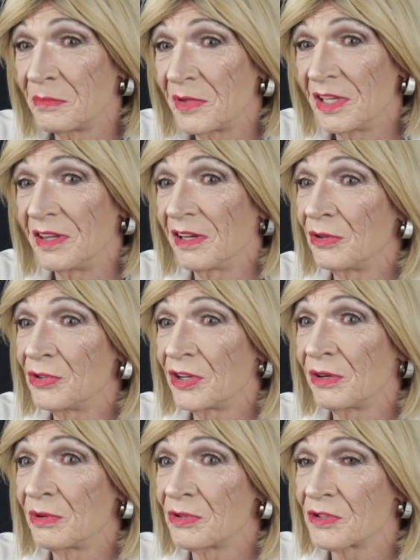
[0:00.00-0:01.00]
in the
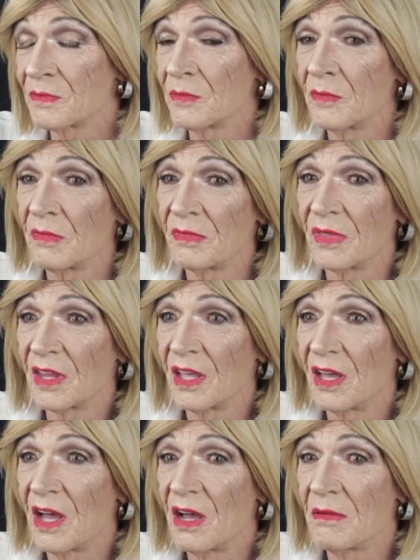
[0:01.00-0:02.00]
hotels.
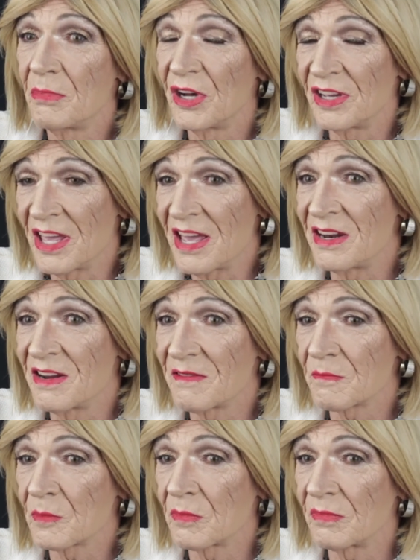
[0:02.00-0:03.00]
But again,
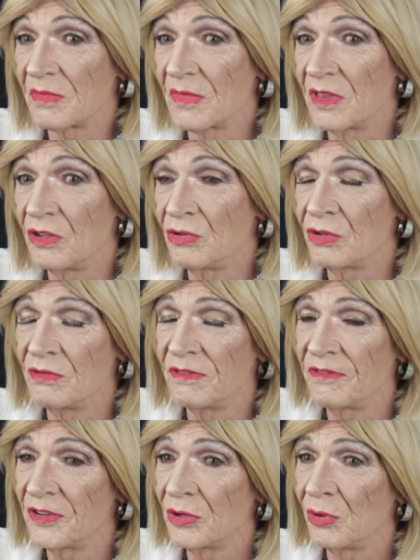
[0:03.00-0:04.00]
you do
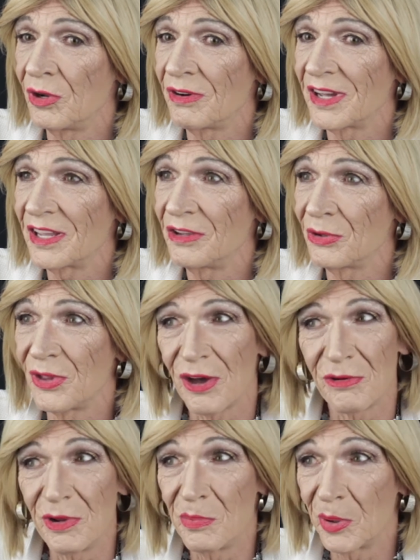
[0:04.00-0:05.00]
feel like you're the
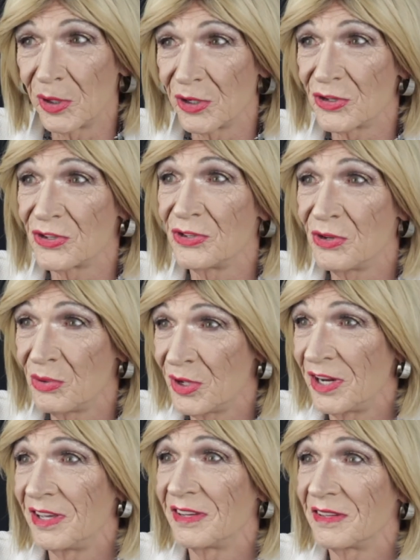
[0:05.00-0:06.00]
only person
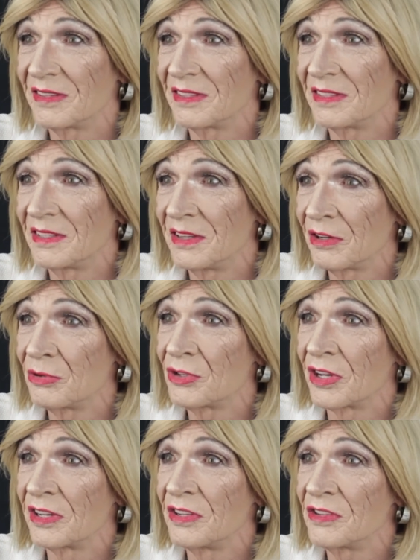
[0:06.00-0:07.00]
doing it in those
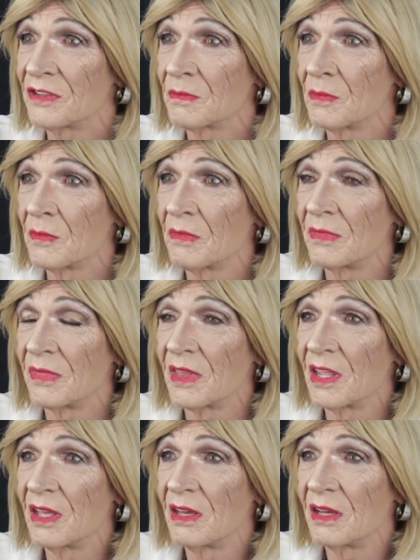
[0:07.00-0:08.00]
days.
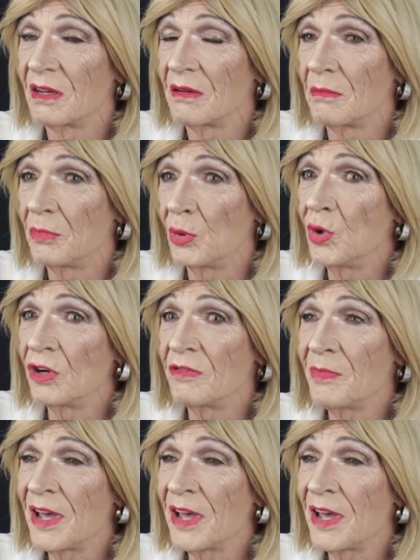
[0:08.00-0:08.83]
But word of